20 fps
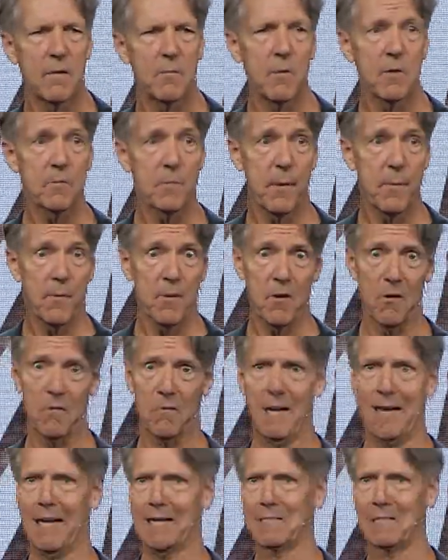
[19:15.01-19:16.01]
Most people go,
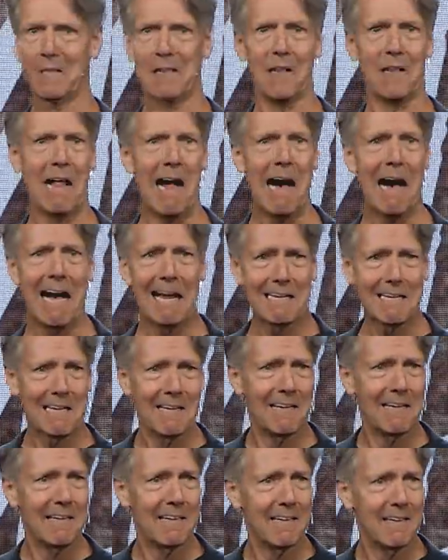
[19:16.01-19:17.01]
That's a lot.
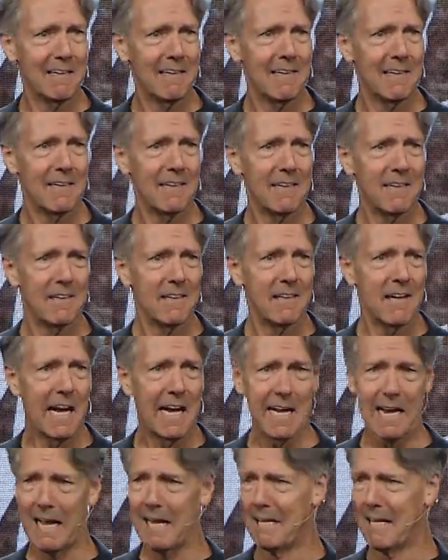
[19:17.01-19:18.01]

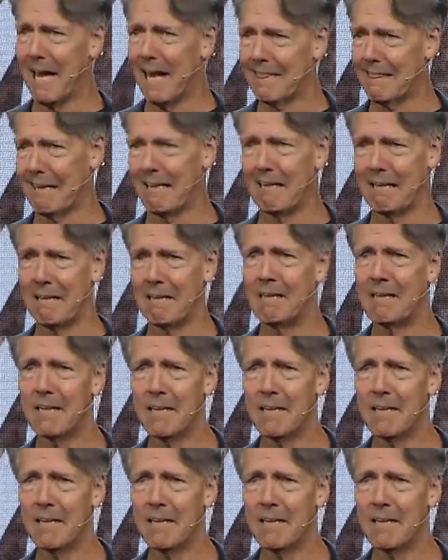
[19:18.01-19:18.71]
I got nothing.